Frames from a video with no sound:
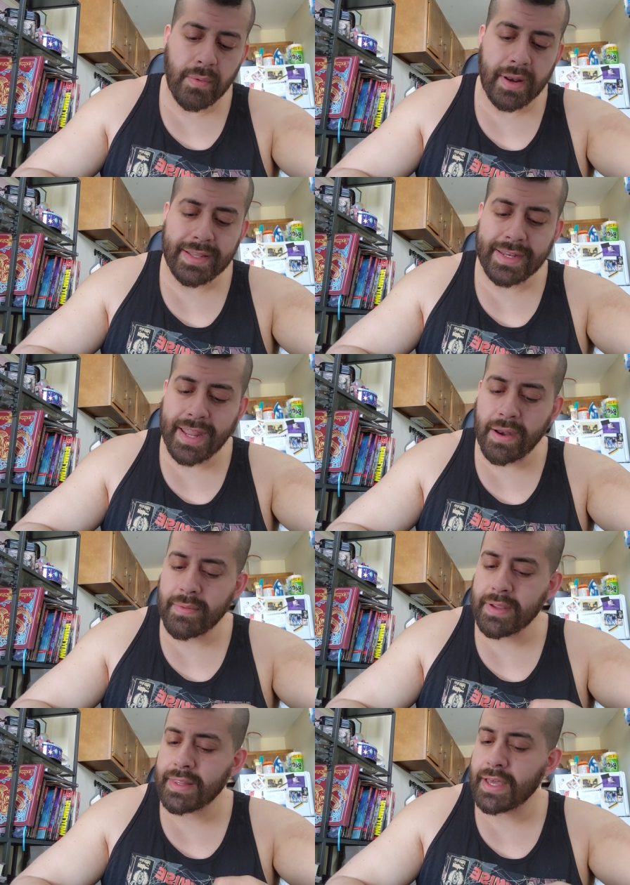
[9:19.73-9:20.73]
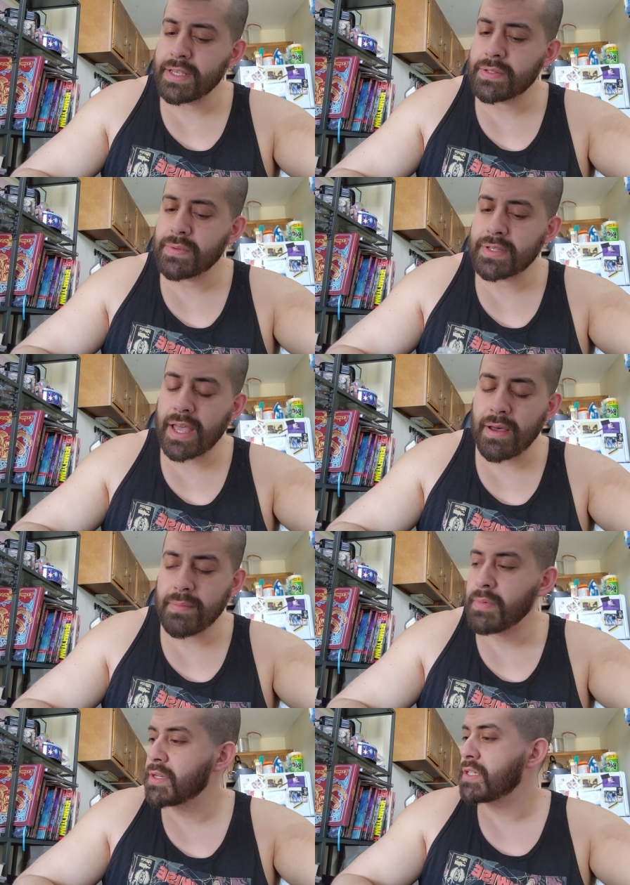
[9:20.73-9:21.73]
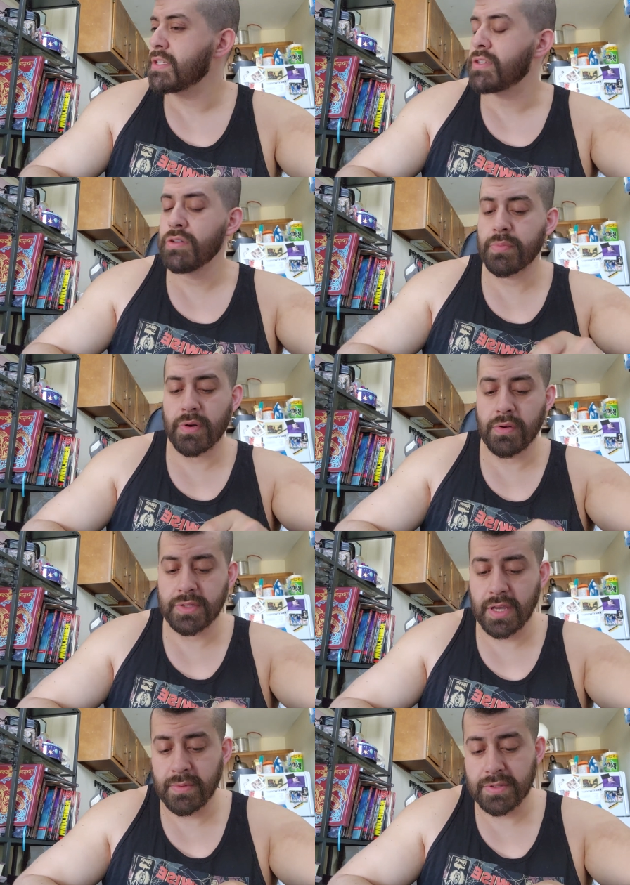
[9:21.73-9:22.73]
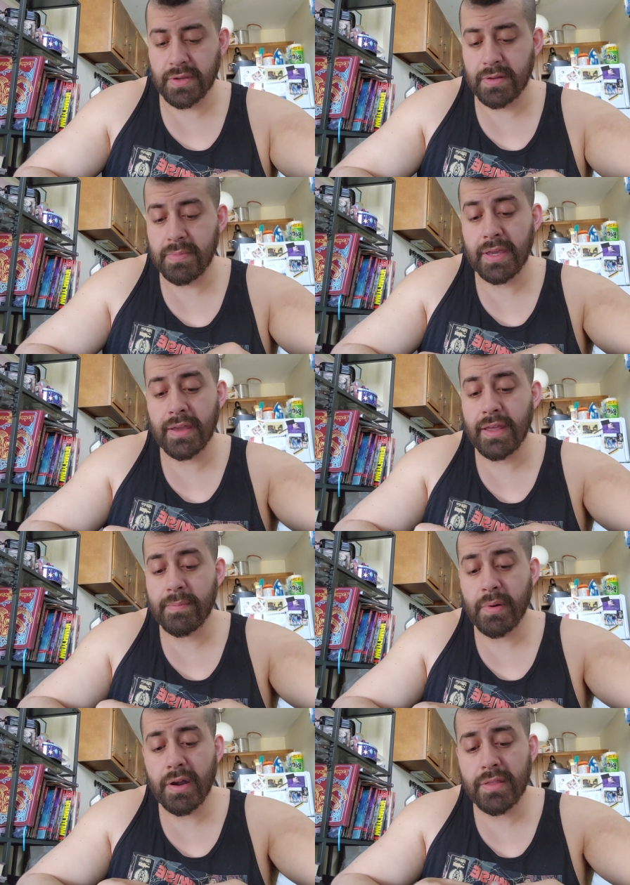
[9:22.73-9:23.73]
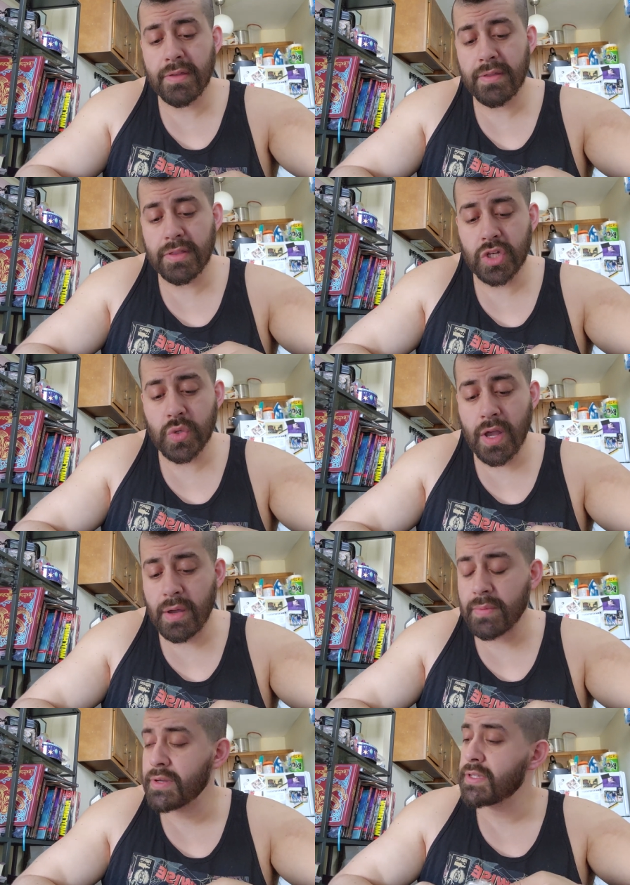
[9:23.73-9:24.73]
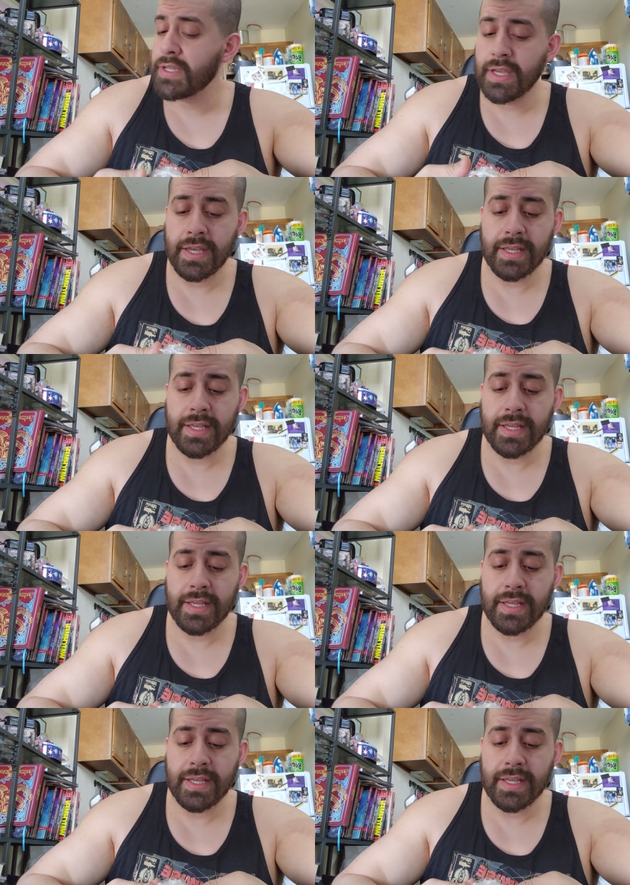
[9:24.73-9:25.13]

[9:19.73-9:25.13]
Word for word: What I did not realize was how much this super hotel was going to be, and part of the the draw was